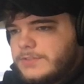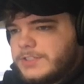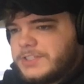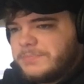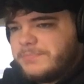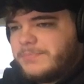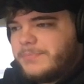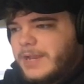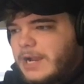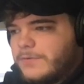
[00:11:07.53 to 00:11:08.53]
Just
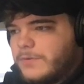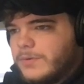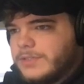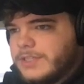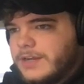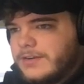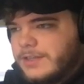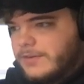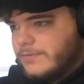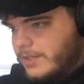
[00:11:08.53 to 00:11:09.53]
power forward's
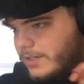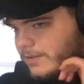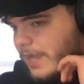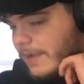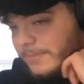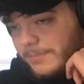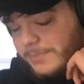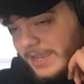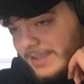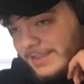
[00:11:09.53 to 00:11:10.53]
ugly over here. I'm
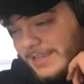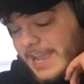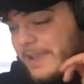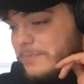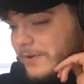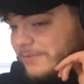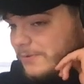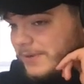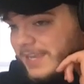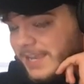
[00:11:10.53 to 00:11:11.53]
not paying like
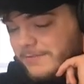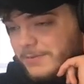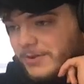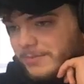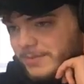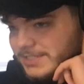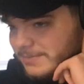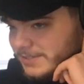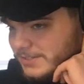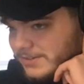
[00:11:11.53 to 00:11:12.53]
8.4K for Paul
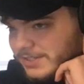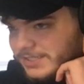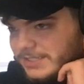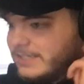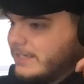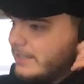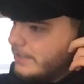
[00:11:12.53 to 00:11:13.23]
Millsap is crazy.